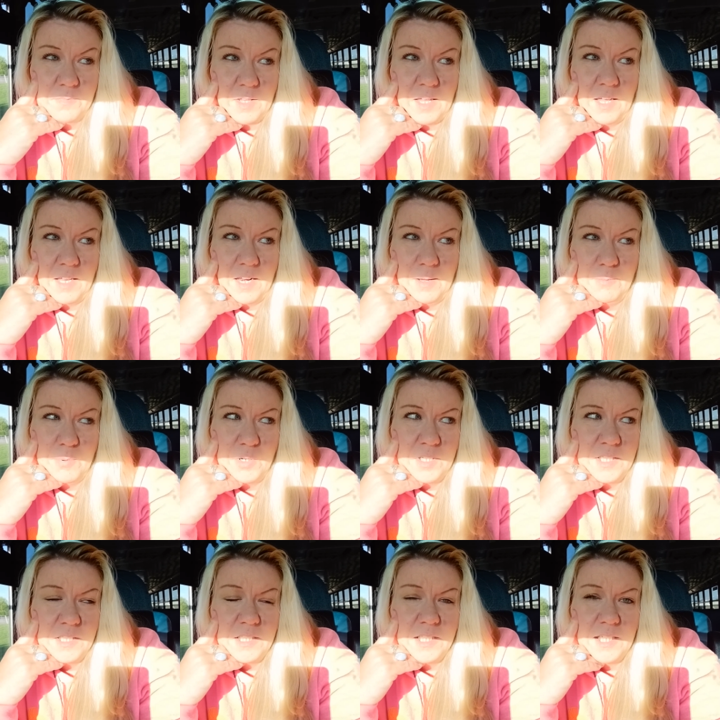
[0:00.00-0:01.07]
And I'm
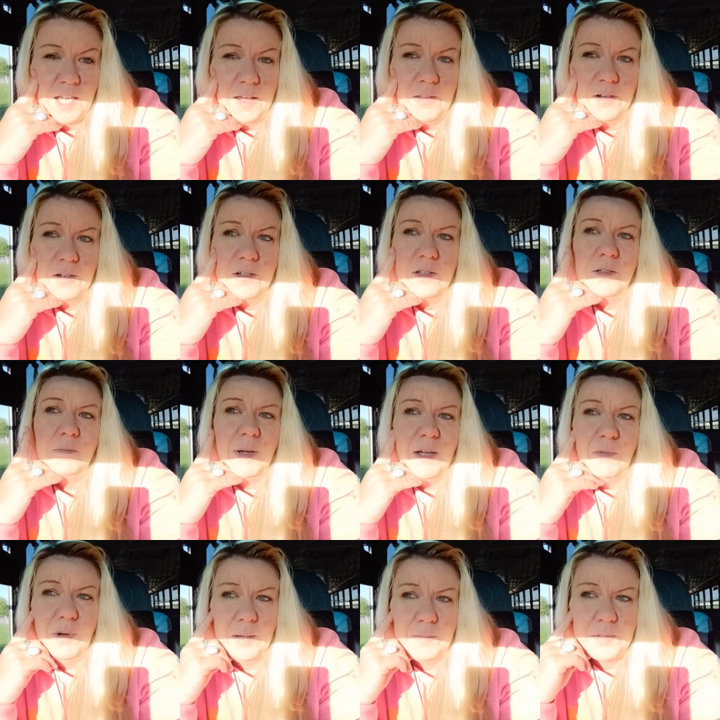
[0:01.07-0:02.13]
putting together my
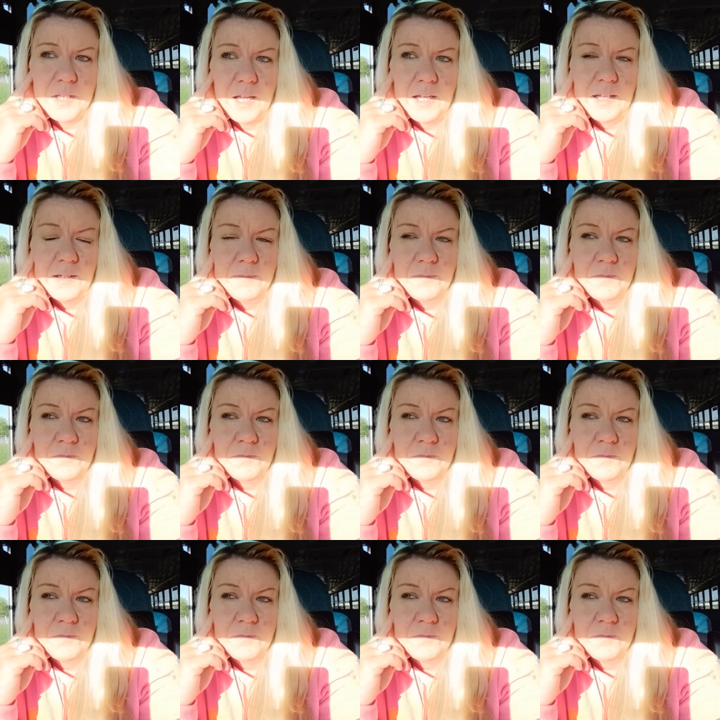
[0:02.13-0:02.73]
website